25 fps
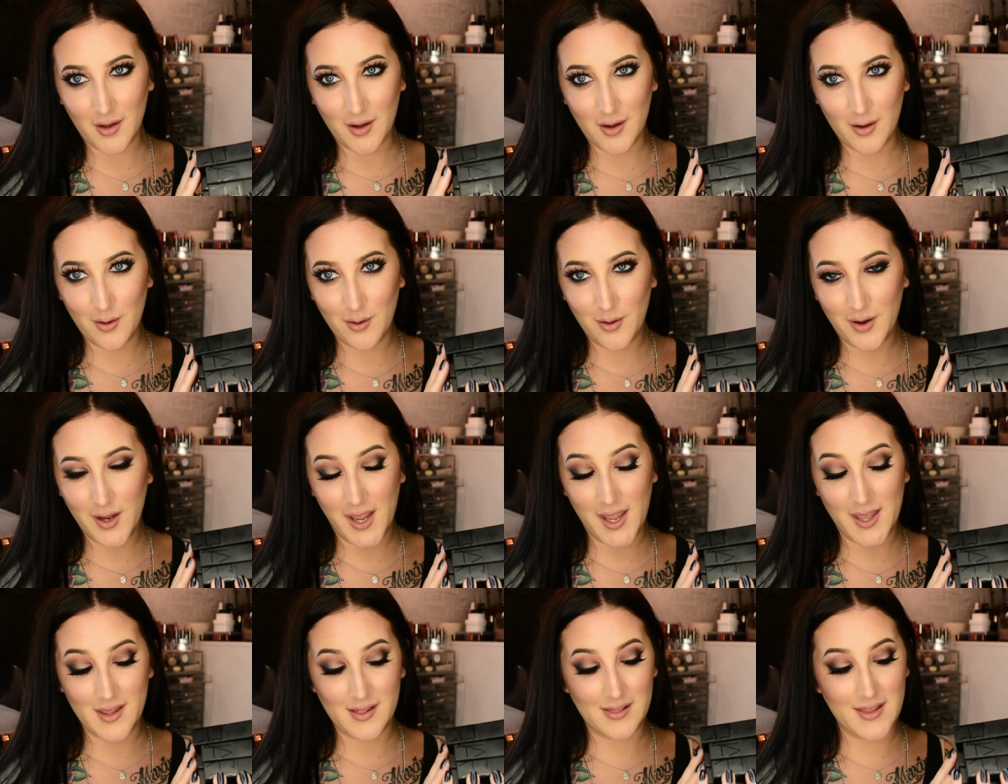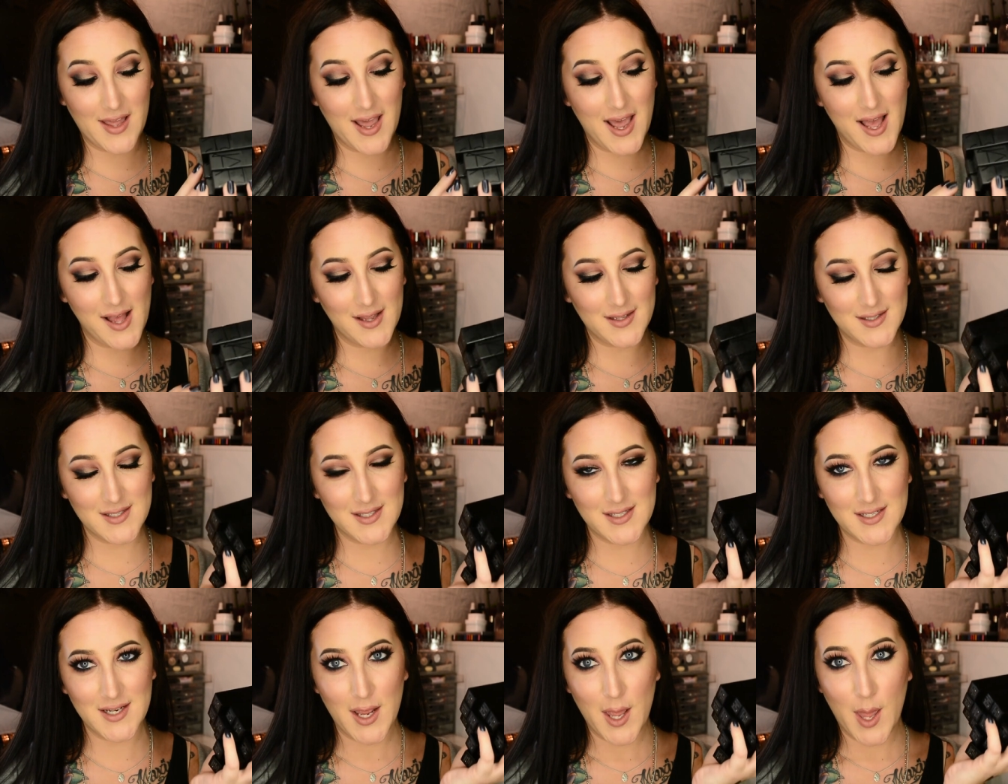Okay,
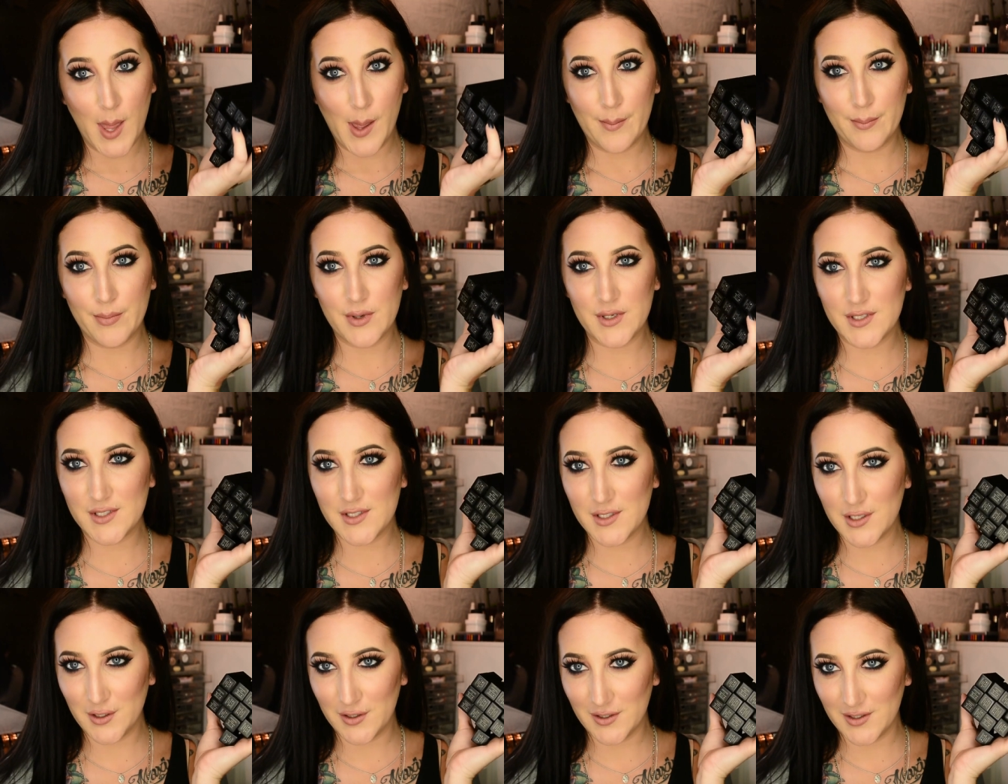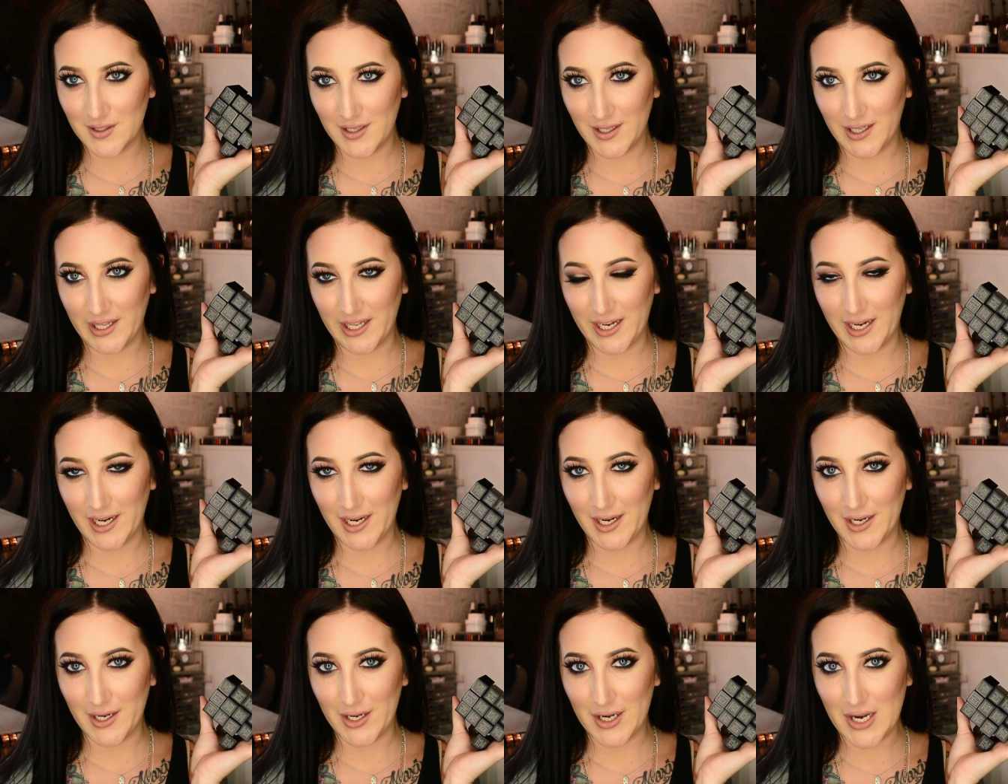last but
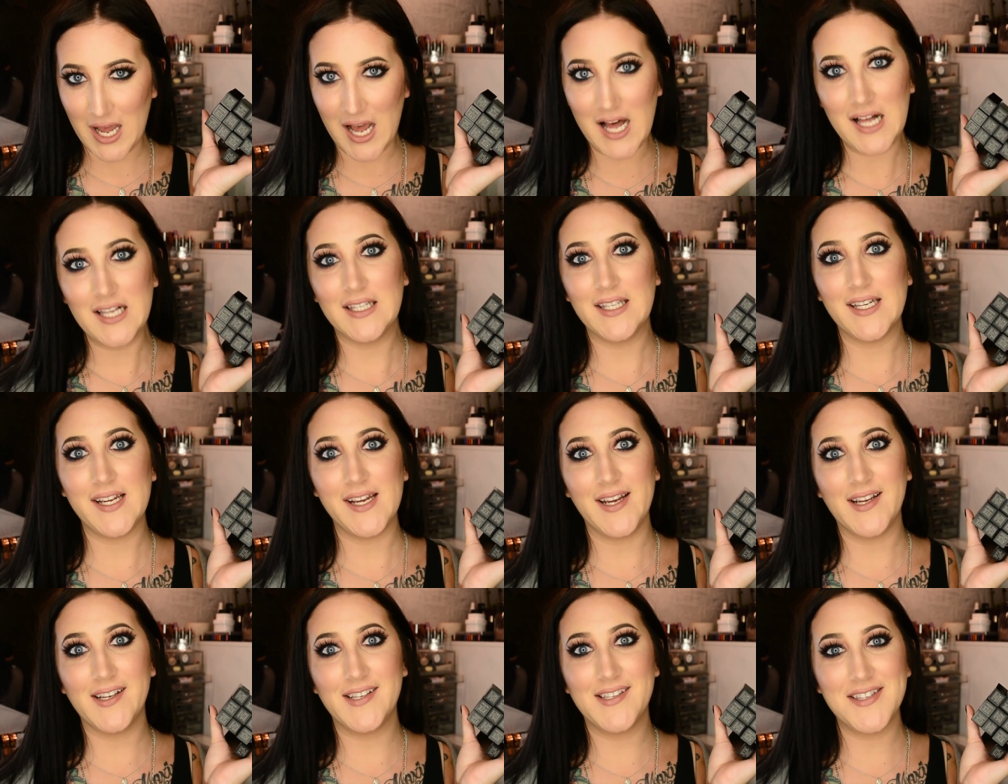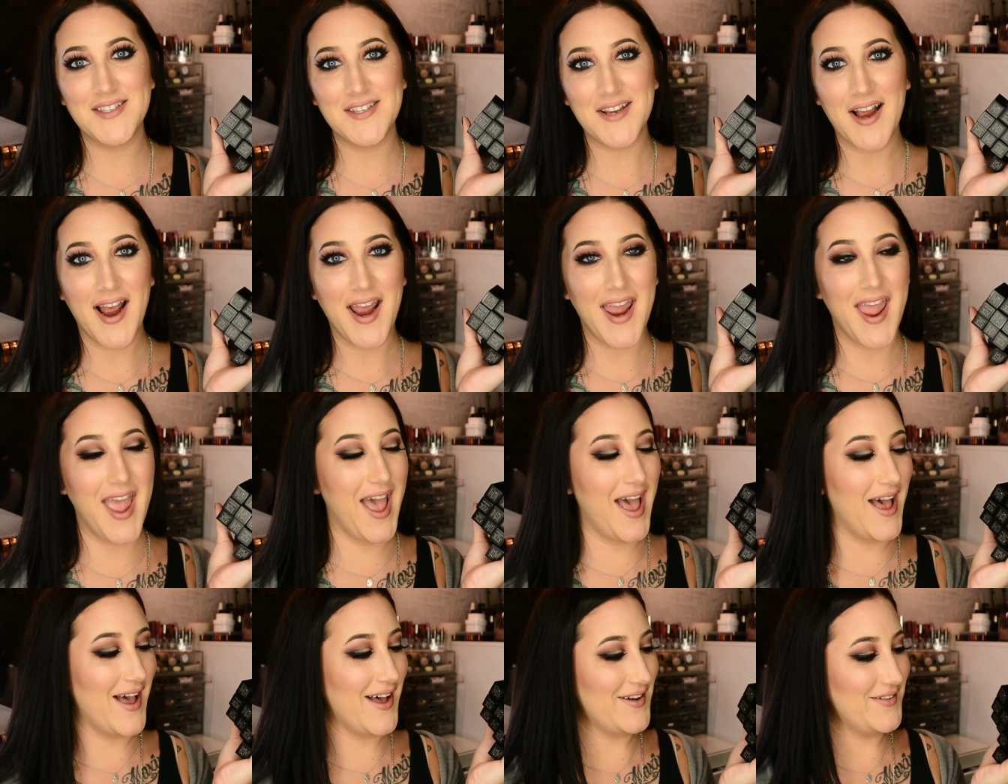certainly not least, I
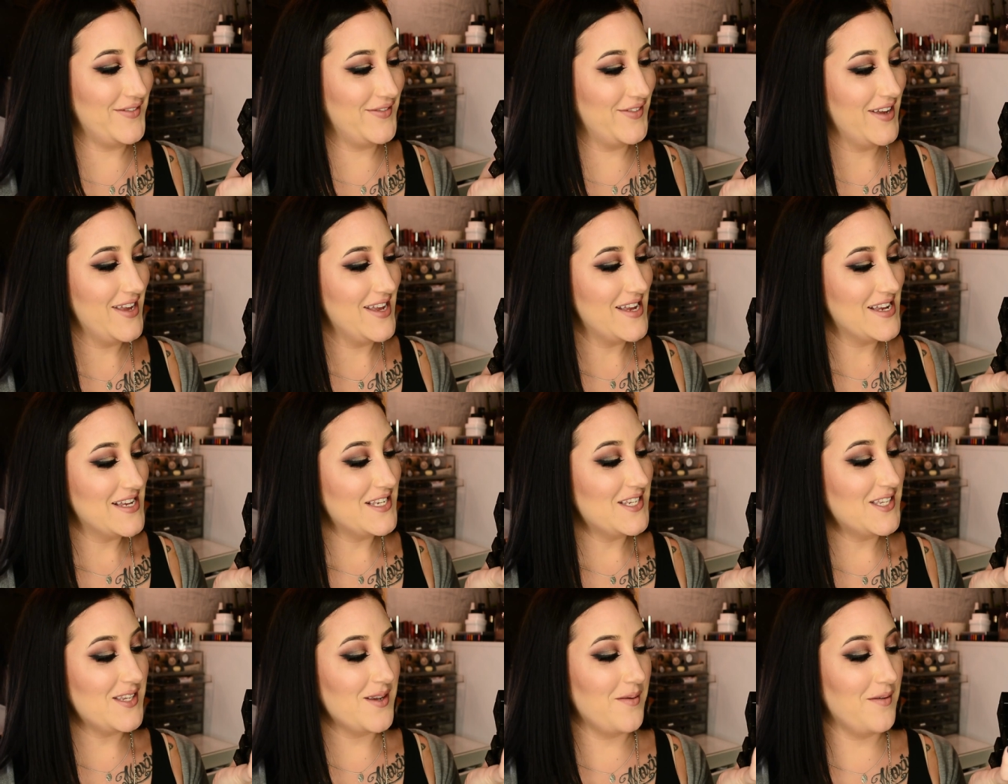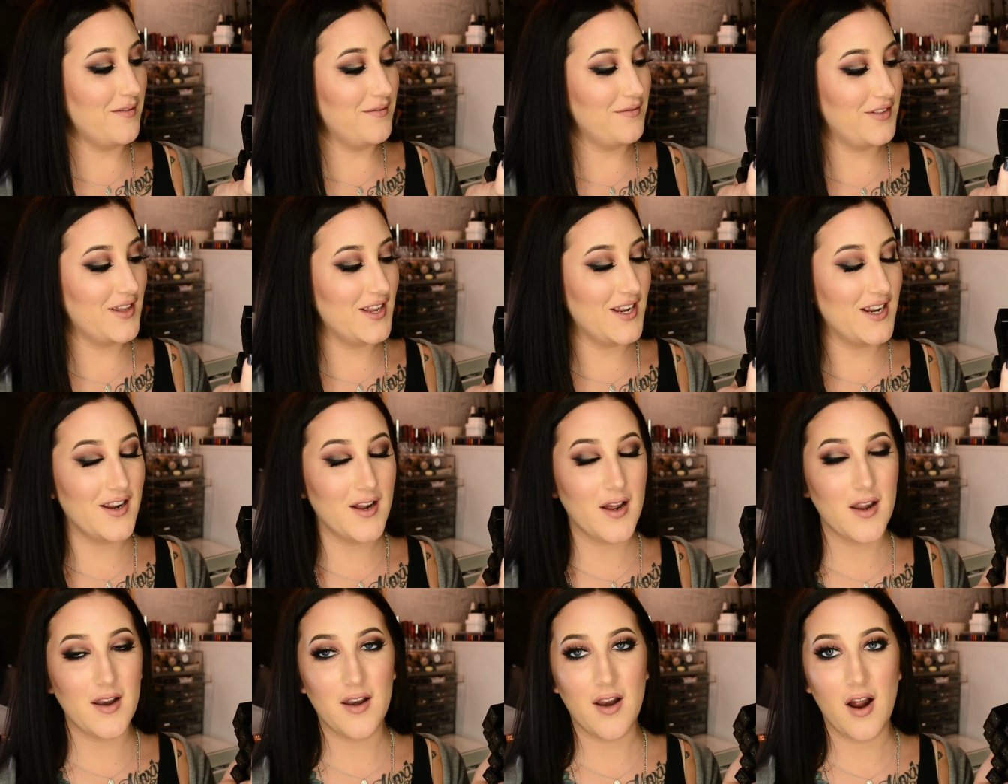have some of
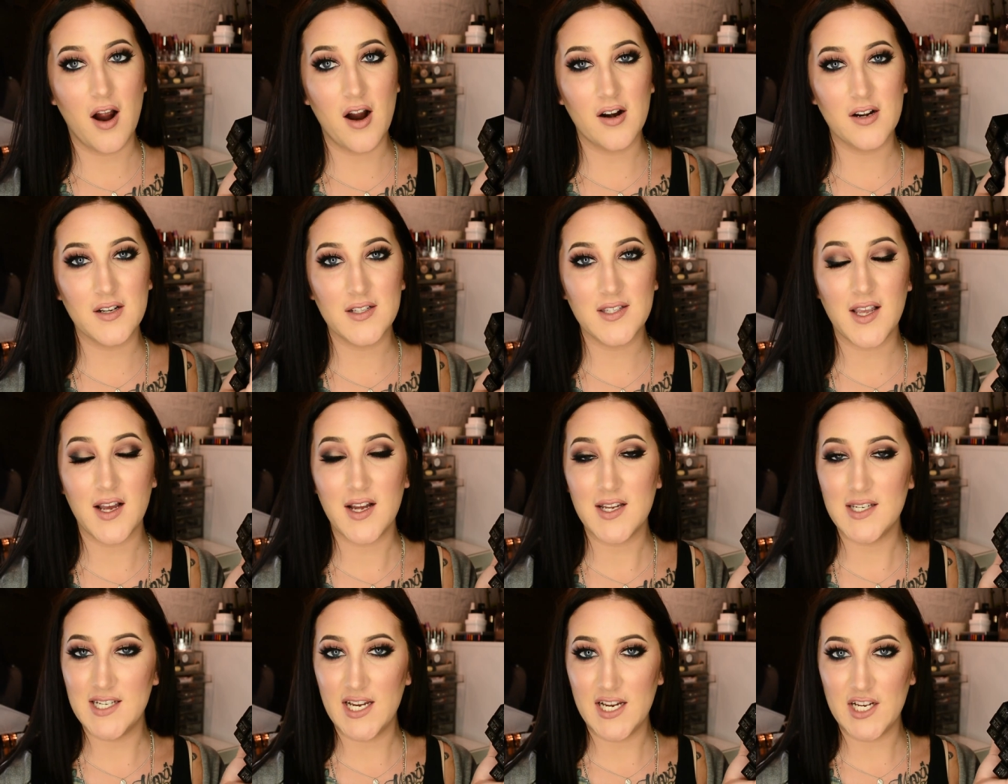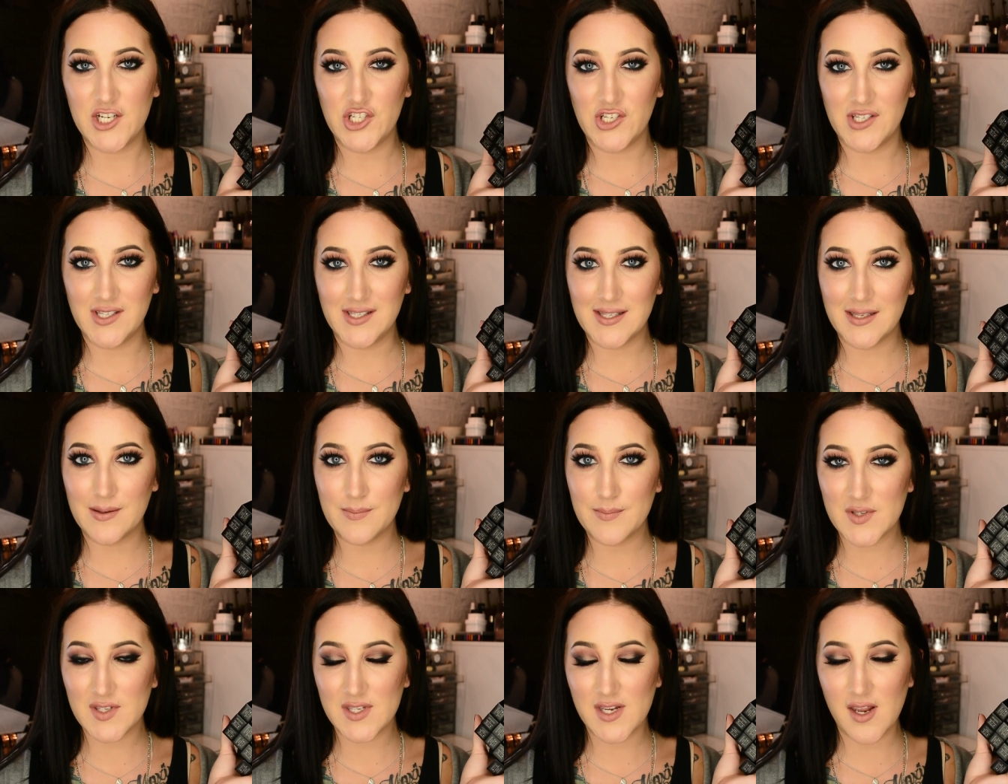the NARS Audacious
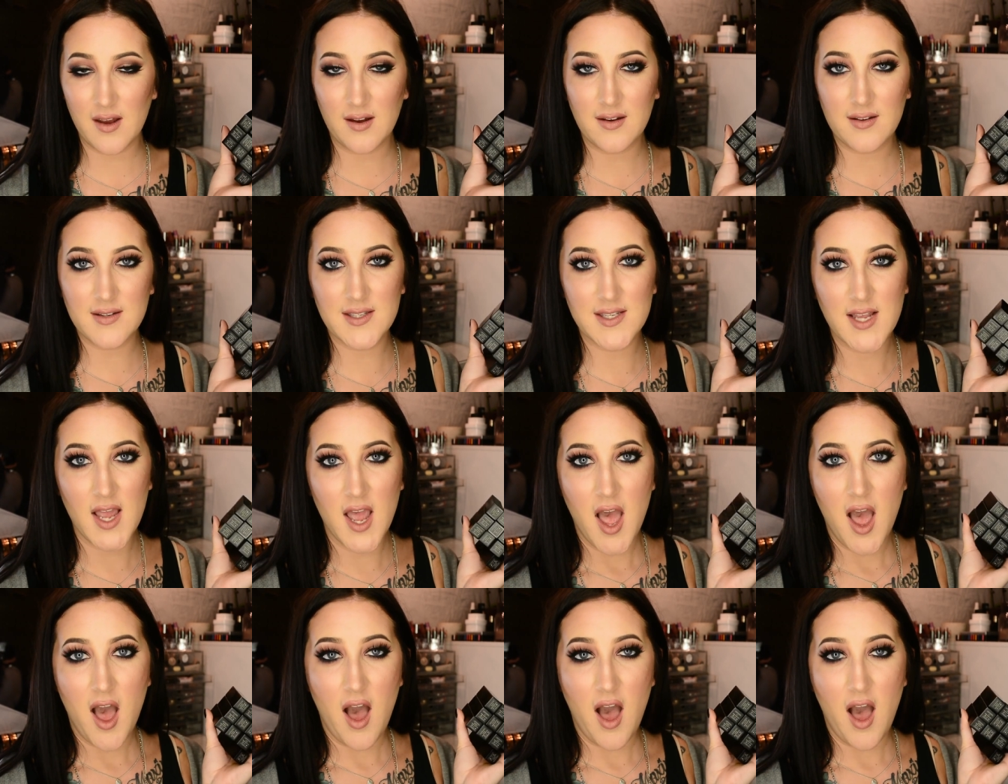lipsticks.